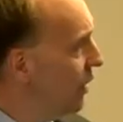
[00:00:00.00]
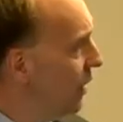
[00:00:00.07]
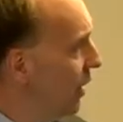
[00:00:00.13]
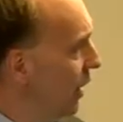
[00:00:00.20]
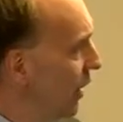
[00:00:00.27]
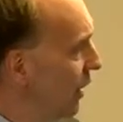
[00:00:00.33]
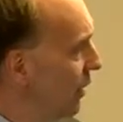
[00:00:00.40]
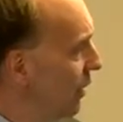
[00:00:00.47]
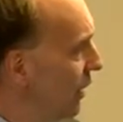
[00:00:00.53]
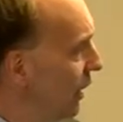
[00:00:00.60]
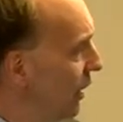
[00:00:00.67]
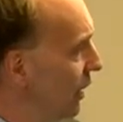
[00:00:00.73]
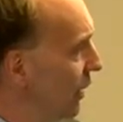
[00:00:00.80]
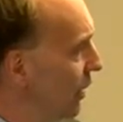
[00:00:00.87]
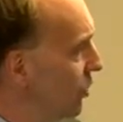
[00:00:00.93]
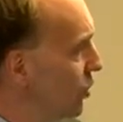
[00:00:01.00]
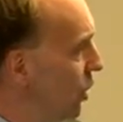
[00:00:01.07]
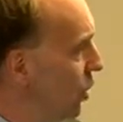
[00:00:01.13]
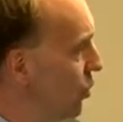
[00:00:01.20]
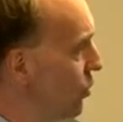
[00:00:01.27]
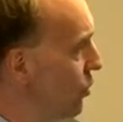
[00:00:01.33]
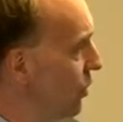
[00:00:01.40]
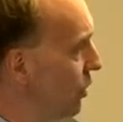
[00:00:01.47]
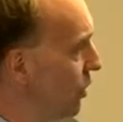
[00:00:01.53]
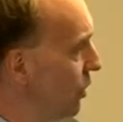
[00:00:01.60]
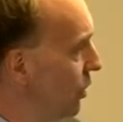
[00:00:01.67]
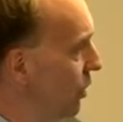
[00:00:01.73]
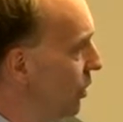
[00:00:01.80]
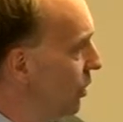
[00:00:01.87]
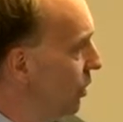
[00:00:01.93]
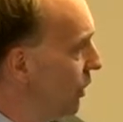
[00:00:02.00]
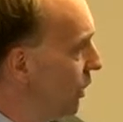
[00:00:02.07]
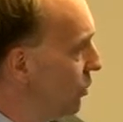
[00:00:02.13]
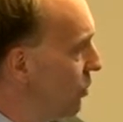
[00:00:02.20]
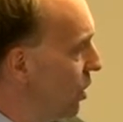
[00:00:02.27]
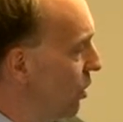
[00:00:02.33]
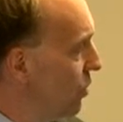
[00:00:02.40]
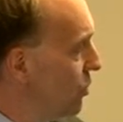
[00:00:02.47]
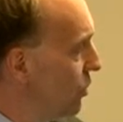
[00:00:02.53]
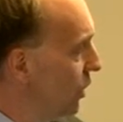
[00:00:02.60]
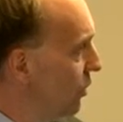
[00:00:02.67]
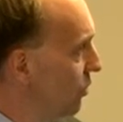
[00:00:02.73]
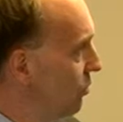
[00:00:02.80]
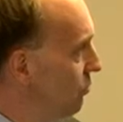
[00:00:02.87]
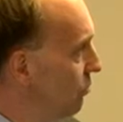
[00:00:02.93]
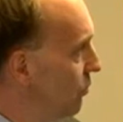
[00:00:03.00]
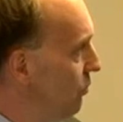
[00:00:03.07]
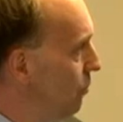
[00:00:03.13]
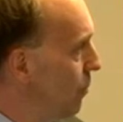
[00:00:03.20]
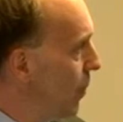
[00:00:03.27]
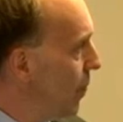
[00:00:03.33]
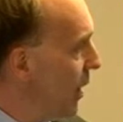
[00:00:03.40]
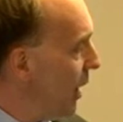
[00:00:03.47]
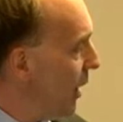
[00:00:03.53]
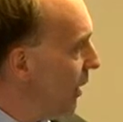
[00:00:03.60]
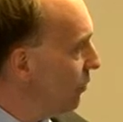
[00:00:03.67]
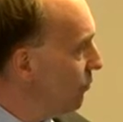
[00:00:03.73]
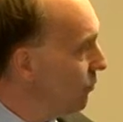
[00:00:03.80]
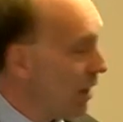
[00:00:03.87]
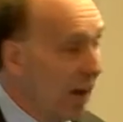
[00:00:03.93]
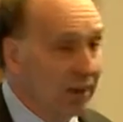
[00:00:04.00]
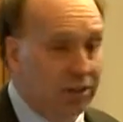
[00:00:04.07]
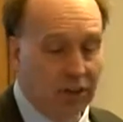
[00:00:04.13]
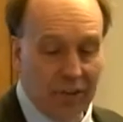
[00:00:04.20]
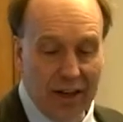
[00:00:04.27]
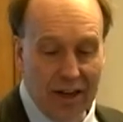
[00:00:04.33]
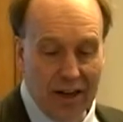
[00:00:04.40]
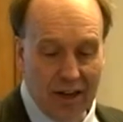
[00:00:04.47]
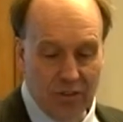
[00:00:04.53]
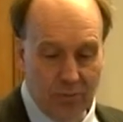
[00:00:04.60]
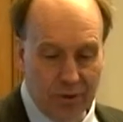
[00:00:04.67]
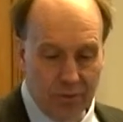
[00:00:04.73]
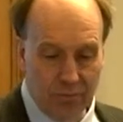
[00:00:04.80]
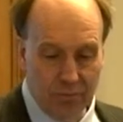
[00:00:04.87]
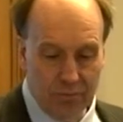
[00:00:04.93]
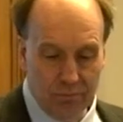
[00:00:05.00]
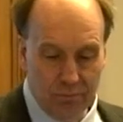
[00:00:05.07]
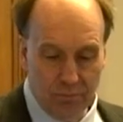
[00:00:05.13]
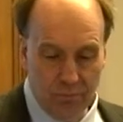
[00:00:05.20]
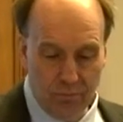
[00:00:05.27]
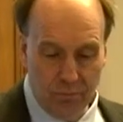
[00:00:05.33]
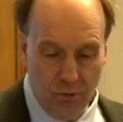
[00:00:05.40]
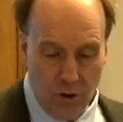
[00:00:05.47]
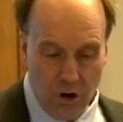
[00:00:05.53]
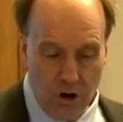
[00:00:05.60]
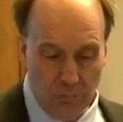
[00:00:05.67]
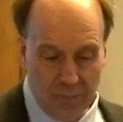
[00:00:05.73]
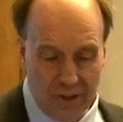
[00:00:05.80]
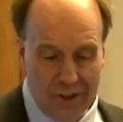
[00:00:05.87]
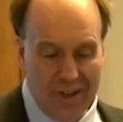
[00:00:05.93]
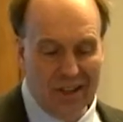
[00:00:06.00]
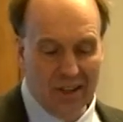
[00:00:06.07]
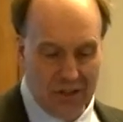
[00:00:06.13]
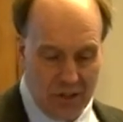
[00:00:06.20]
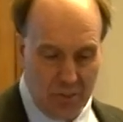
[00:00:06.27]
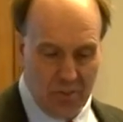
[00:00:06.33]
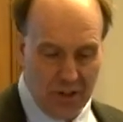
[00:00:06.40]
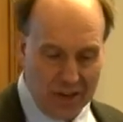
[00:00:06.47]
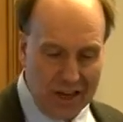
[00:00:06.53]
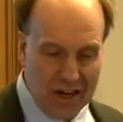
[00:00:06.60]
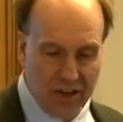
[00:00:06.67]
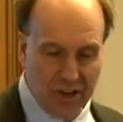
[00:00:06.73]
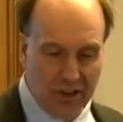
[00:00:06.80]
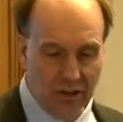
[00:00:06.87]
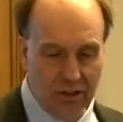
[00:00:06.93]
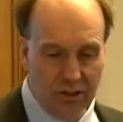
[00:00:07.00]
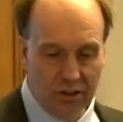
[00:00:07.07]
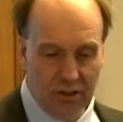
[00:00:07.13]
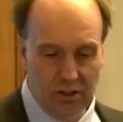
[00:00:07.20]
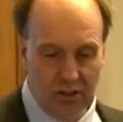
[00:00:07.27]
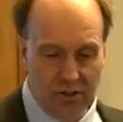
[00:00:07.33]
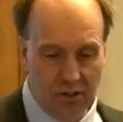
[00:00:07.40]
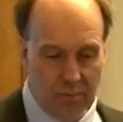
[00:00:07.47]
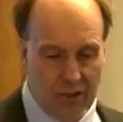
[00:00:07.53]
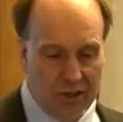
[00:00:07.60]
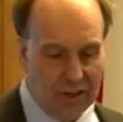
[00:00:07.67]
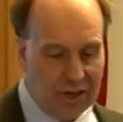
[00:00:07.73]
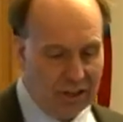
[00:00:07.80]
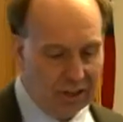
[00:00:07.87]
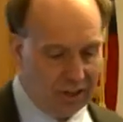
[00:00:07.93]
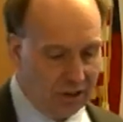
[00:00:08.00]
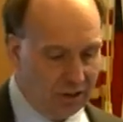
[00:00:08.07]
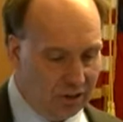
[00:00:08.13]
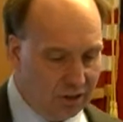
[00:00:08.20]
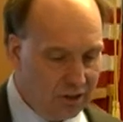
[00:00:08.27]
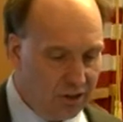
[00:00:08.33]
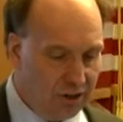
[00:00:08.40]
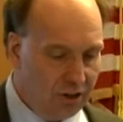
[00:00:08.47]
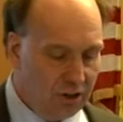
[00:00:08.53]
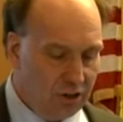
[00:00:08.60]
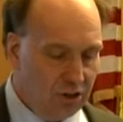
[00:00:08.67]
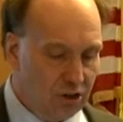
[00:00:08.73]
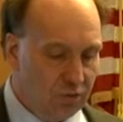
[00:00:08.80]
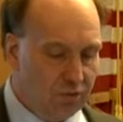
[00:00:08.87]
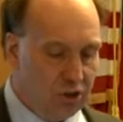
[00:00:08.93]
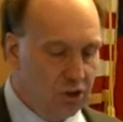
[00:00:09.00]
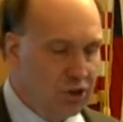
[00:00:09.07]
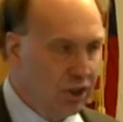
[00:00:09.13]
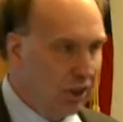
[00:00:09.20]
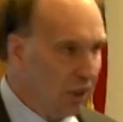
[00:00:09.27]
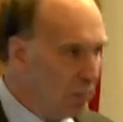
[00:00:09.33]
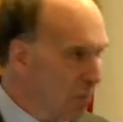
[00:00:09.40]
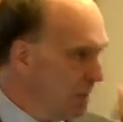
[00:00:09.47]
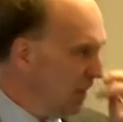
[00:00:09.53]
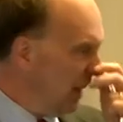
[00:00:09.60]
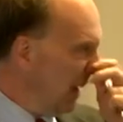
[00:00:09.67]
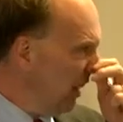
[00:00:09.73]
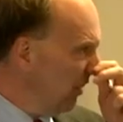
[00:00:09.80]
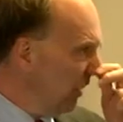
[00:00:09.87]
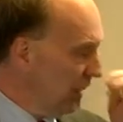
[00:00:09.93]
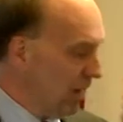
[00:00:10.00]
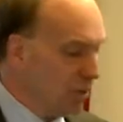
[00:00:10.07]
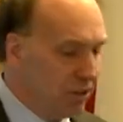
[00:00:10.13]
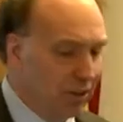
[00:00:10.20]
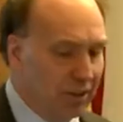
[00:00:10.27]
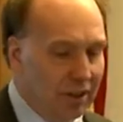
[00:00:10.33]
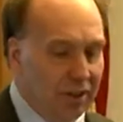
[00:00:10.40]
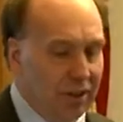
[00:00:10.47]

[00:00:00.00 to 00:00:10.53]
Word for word: And uh, it shows, it shows a, a fractal that has been formed in a simulation simulating this diffusion-limited aggregation.